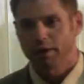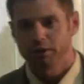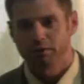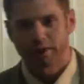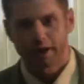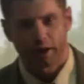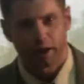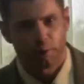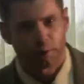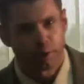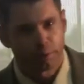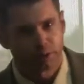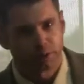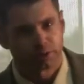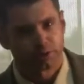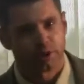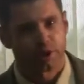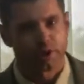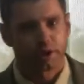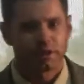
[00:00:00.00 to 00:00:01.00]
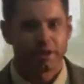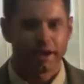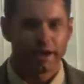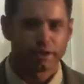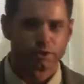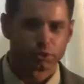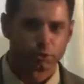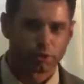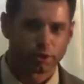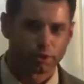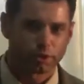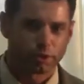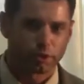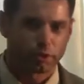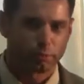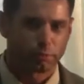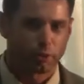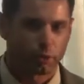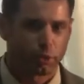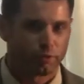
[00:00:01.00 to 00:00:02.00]
then you've got other people saying, yeah, it's really
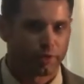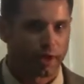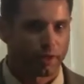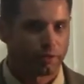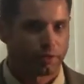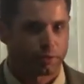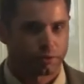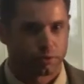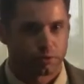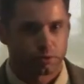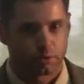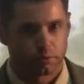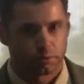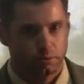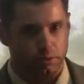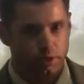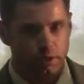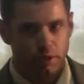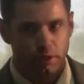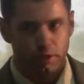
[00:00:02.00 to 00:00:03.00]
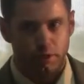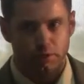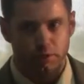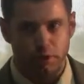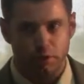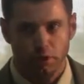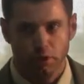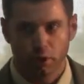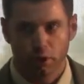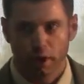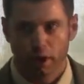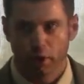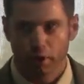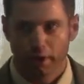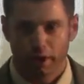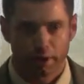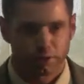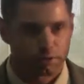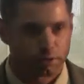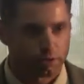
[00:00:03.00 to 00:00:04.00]
good, but we've got these deeds in the Ohio
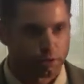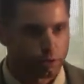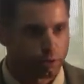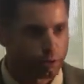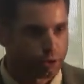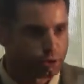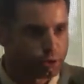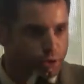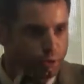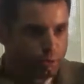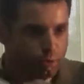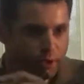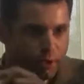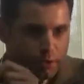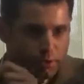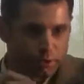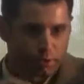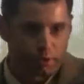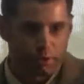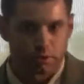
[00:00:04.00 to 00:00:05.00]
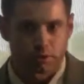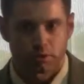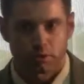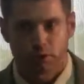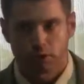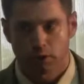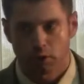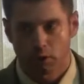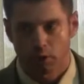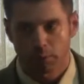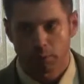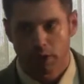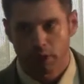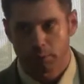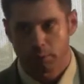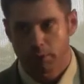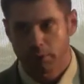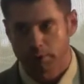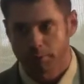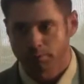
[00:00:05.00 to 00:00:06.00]
Constitution because of the casino
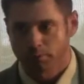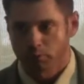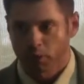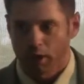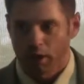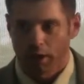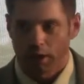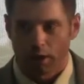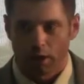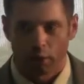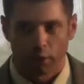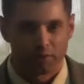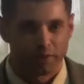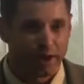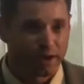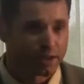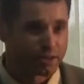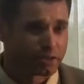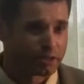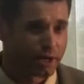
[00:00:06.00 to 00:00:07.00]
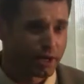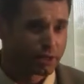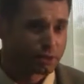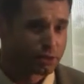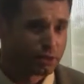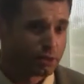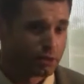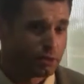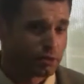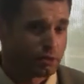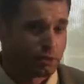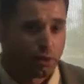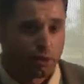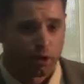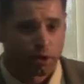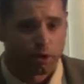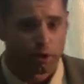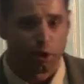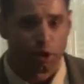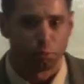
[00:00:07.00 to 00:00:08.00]
amendment. We've got a section
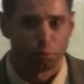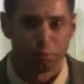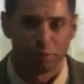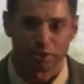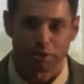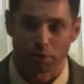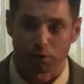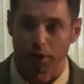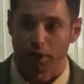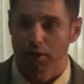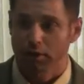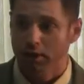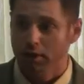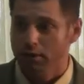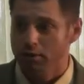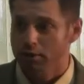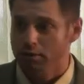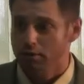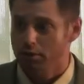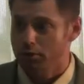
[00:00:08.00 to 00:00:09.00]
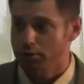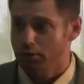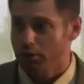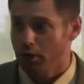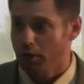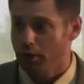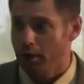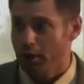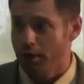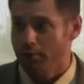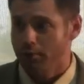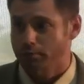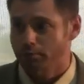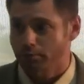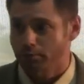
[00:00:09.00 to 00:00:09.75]
called miscellaneous. Did you know that?